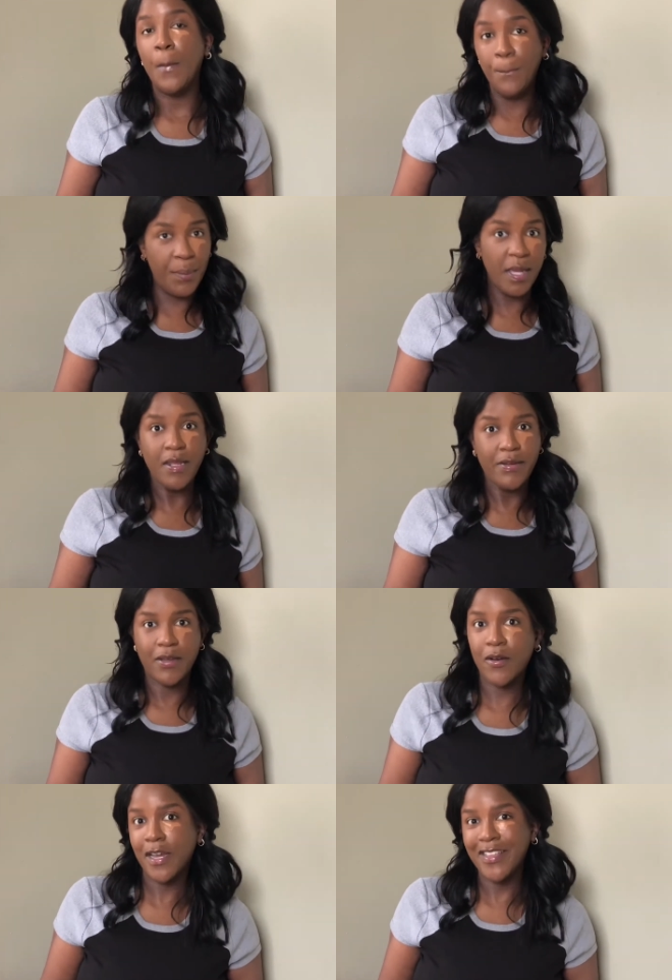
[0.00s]
beat.
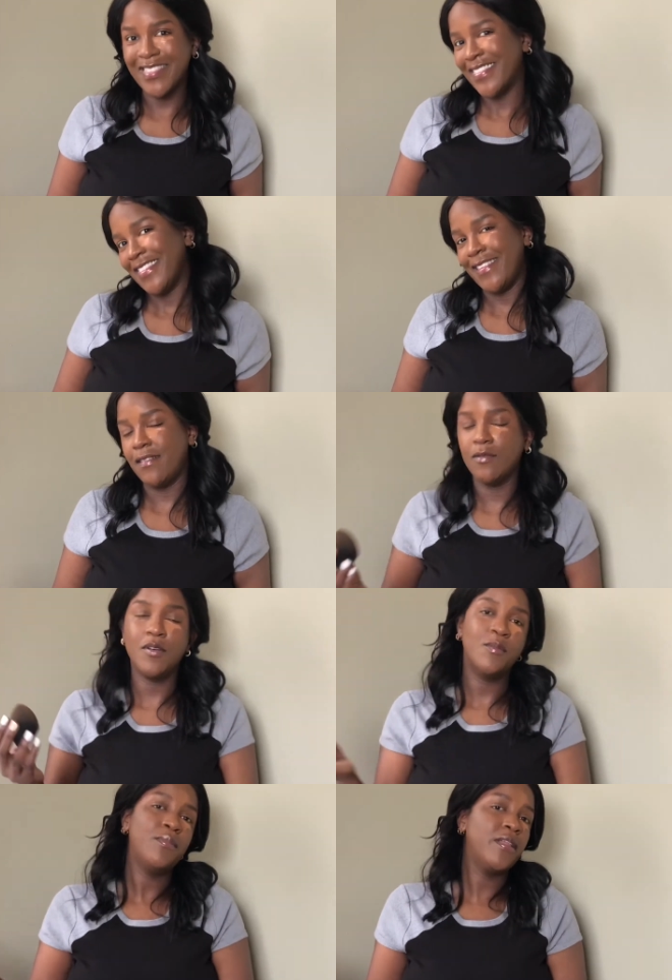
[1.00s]
Okay, so I'm
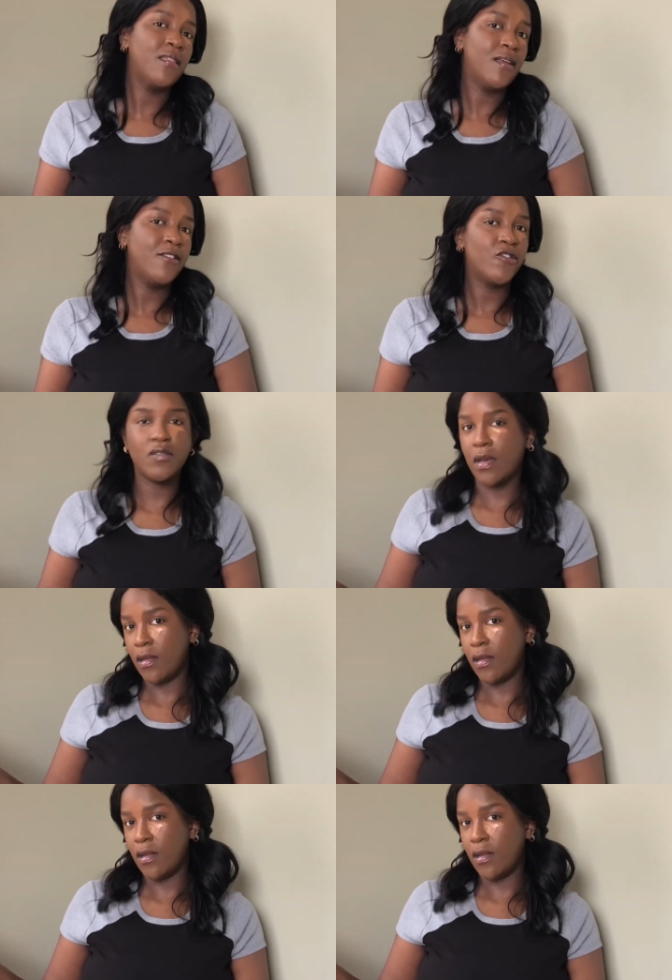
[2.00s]
gonna blend the other side.